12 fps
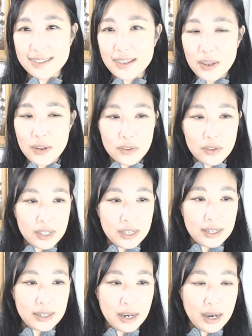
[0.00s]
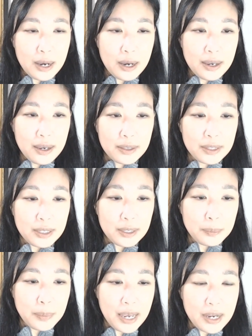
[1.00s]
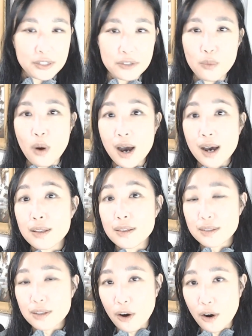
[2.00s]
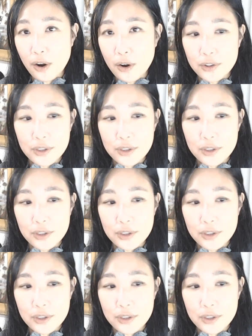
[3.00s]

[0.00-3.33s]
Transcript: in the Page of Wands card,